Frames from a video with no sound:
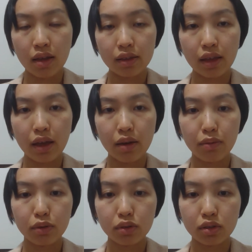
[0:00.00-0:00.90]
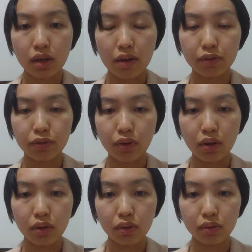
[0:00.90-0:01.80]
They will still have to
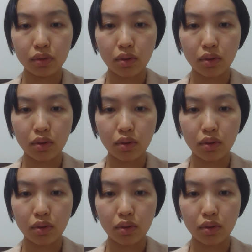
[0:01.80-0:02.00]
follow